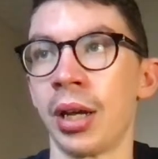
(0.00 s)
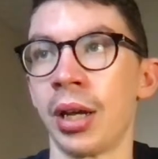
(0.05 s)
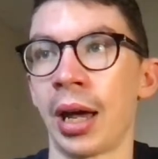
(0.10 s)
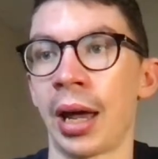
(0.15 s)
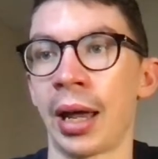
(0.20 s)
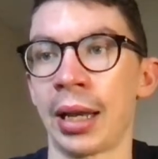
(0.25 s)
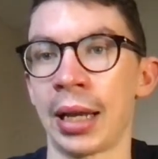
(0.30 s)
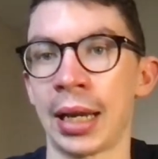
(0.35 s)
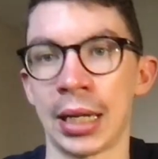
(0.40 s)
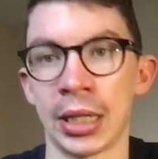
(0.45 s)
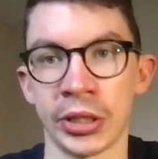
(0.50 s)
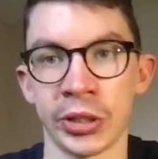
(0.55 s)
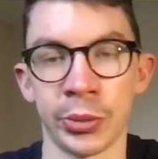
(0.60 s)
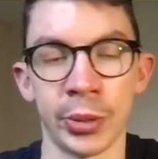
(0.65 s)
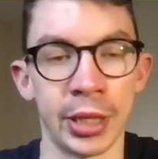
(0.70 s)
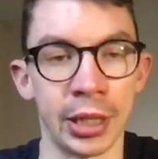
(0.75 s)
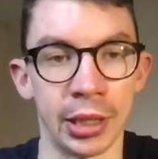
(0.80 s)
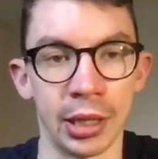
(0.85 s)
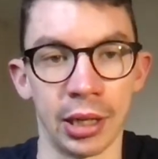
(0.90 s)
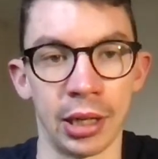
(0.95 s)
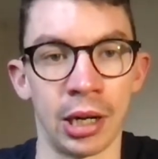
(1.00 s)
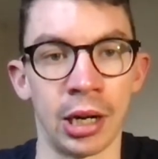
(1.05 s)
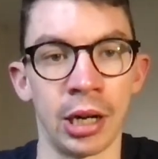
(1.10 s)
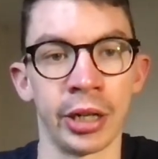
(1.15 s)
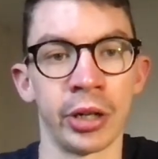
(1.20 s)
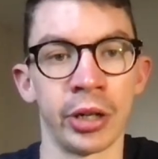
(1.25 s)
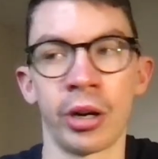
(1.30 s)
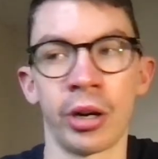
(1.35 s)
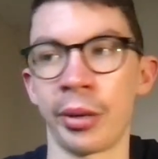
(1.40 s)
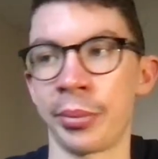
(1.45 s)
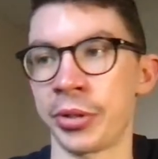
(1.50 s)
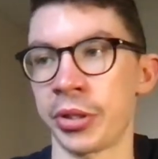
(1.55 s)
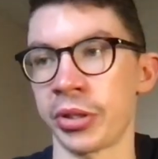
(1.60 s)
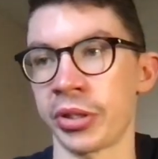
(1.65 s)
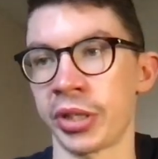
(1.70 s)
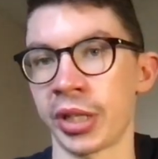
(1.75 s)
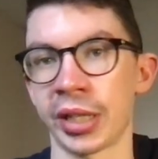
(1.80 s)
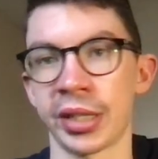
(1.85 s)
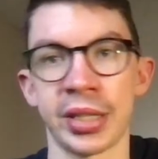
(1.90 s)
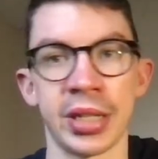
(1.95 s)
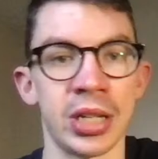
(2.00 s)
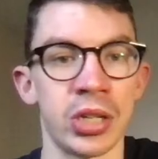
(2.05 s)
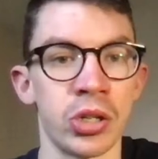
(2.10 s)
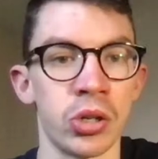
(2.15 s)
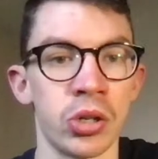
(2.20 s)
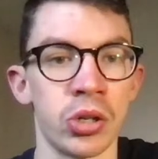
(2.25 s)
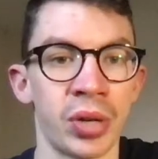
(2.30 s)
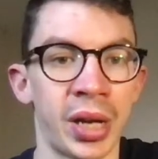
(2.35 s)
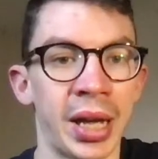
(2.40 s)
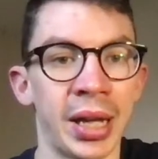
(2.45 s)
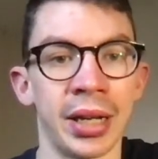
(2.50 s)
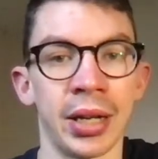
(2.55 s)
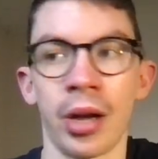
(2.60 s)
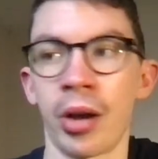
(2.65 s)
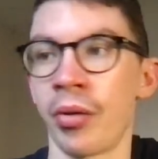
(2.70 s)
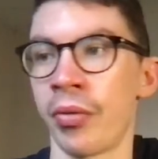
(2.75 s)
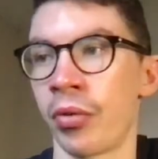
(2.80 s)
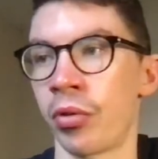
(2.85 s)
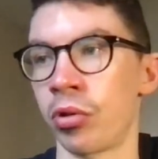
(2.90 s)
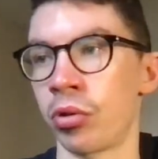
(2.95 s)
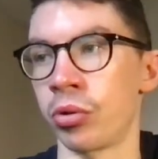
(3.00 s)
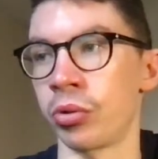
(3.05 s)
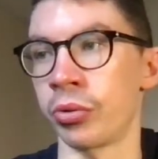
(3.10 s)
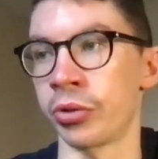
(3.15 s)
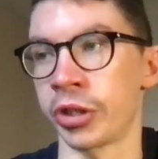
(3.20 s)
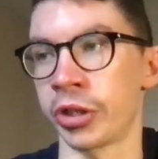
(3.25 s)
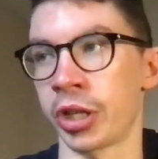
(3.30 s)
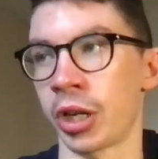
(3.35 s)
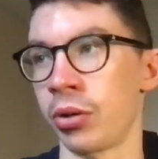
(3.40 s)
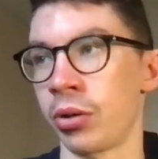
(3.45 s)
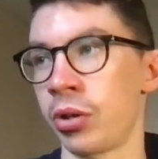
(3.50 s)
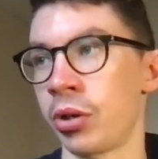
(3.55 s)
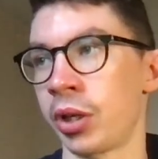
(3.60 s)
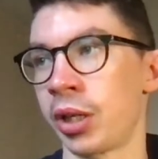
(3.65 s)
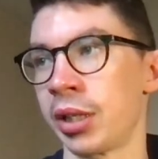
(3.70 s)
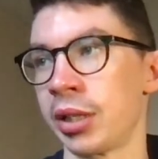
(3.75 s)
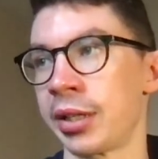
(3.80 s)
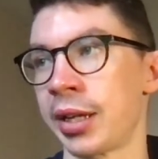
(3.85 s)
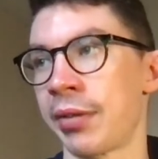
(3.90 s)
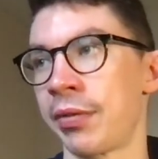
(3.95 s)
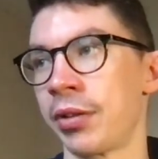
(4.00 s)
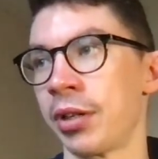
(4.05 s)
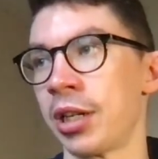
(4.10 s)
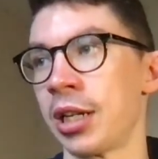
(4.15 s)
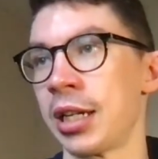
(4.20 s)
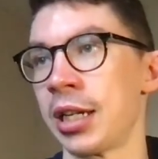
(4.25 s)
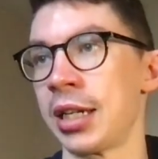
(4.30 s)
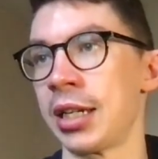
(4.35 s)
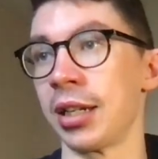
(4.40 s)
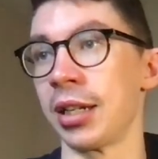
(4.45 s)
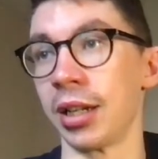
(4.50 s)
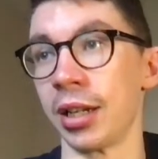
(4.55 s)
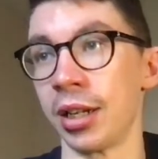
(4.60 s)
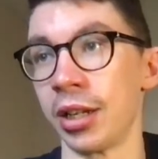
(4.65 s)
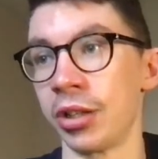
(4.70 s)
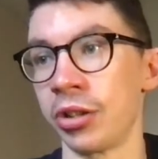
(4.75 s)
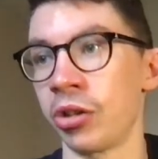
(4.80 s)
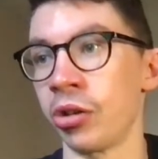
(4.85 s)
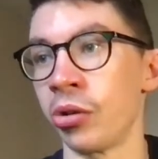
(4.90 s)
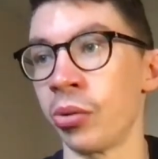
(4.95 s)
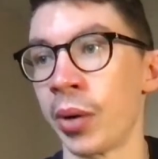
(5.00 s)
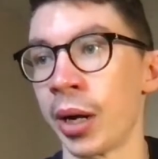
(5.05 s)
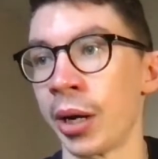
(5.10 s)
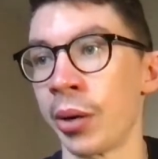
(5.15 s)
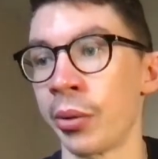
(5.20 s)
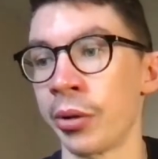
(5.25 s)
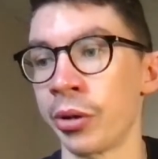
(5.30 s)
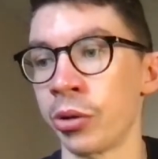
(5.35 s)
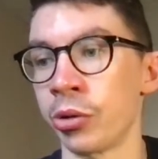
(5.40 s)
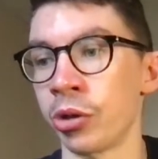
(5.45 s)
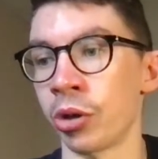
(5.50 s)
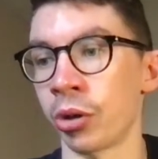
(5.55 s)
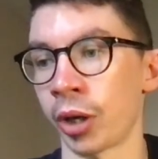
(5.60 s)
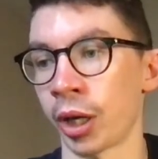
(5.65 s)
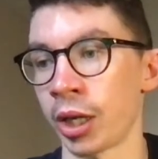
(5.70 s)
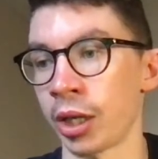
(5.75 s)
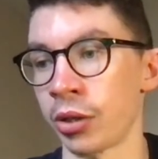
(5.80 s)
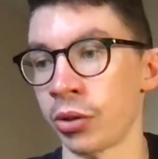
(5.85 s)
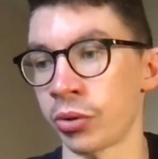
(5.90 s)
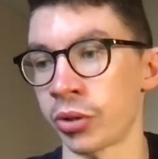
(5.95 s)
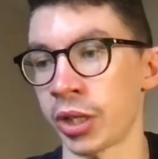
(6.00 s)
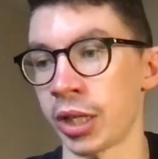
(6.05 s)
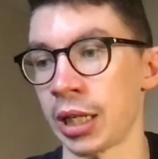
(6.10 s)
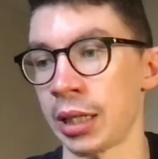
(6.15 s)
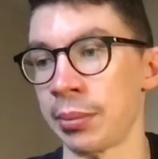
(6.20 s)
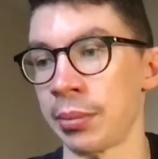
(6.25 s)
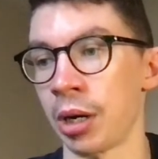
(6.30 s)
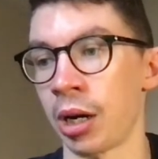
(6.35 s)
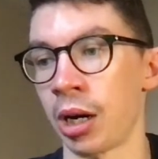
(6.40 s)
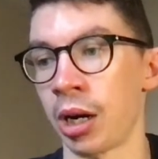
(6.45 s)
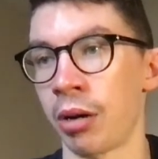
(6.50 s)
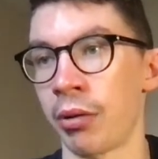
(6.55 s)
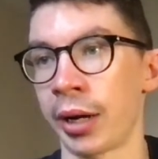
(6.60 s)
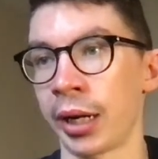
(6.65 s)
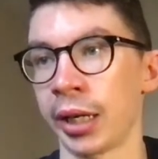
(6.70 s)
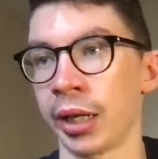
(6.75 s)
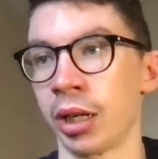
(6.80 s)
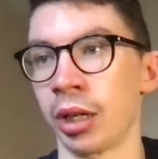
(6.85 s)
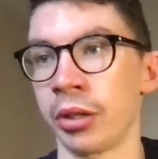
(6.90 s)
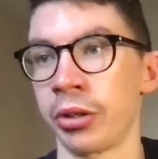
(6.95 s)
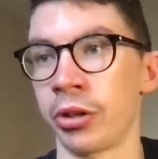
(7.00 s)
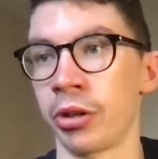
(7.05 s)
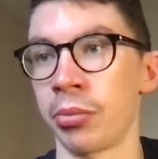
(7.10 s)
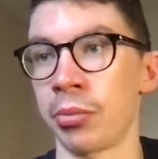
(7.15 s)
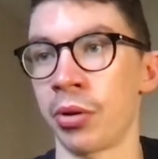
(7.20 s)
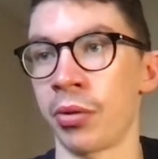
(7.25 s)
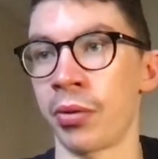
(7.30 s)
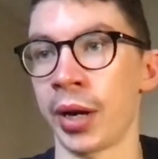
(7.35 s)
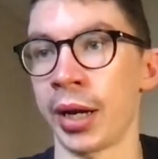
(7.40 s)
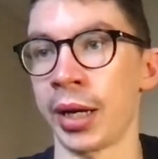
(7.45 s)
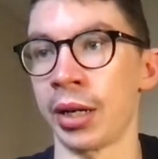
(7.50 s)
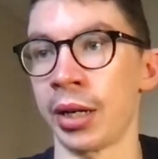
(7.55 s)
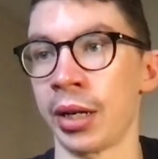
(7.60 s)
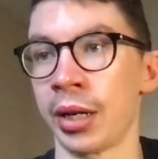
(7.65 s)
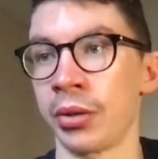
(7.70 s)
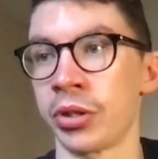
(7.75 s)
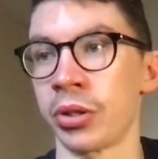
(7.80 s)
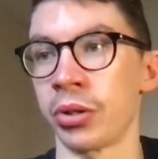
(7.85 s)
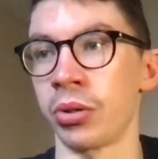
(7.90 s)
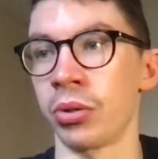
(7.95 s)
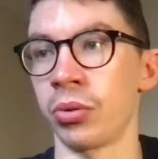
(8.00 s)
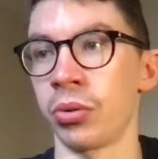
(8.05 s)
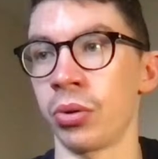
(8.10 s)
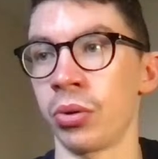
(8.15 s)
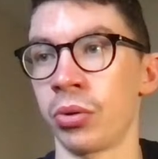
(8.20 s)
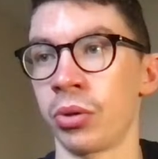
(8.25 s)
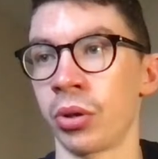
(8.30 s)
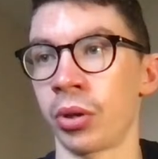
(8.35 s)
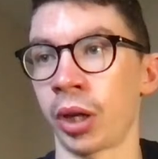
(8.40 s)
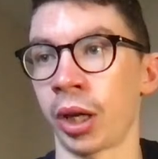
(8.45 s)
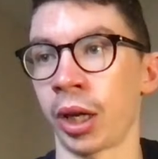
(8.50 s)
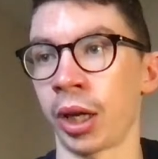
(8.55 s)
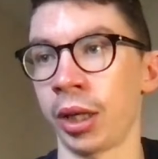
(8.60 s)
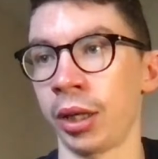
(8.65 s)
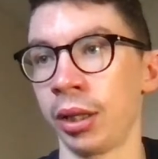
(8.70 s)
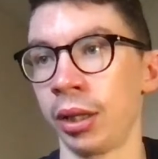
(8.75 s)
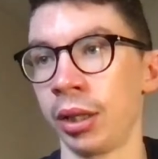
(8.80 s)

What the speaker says: and last week I got up to 62k overall. So you can definitely do well with Udogi in your team. I reckon I'd do Moreno to Doggy.